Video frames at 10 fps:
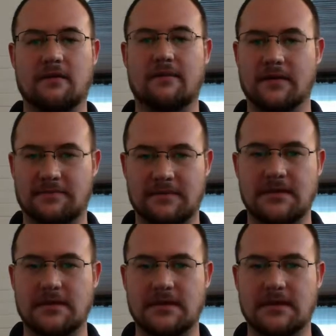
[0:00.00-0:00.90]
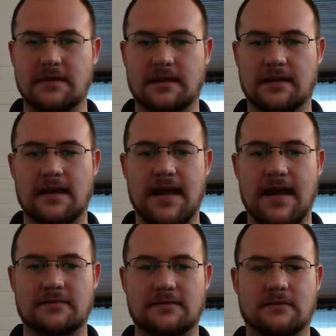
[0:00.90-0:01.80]
flipped the
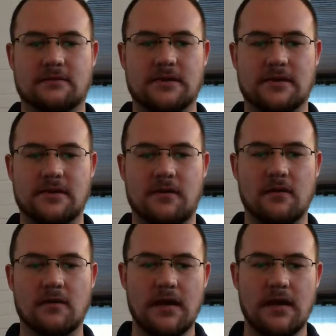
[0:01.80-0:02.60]
classroom. And so